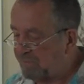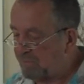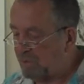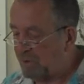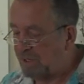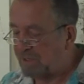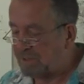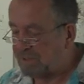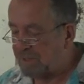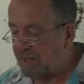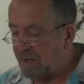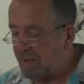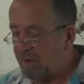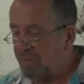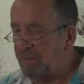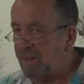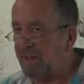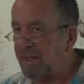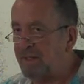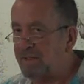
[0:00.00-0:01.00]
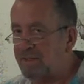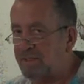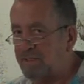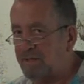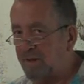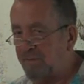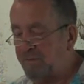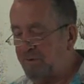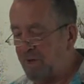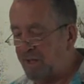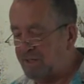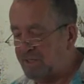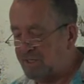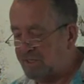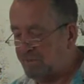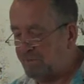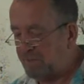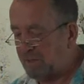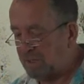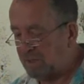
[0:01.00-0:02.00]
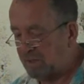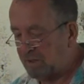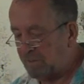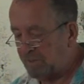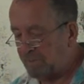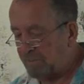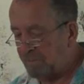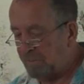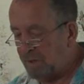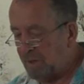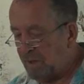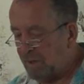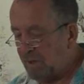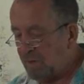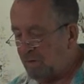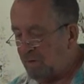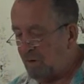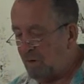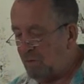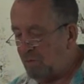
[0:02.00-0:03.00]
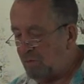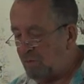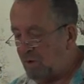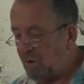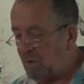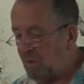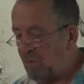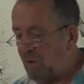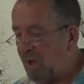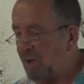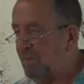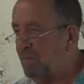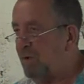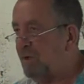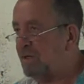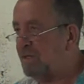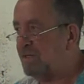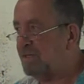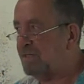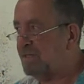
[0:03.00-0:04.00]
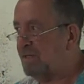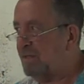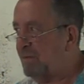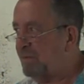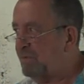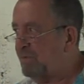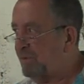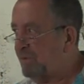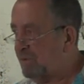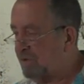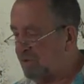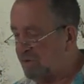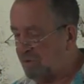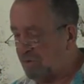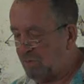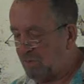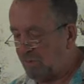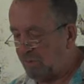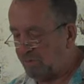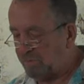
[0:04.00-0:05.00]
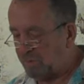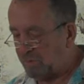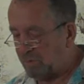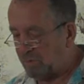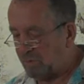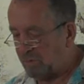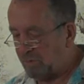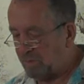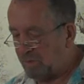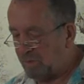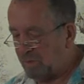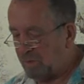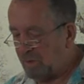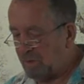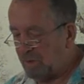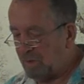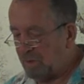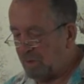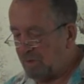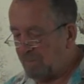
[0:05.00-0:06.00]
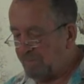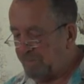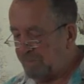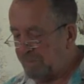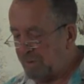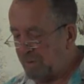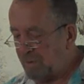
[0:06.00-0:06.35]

Then Jonathan surprised Johnny by moving Stefan's hand to the left,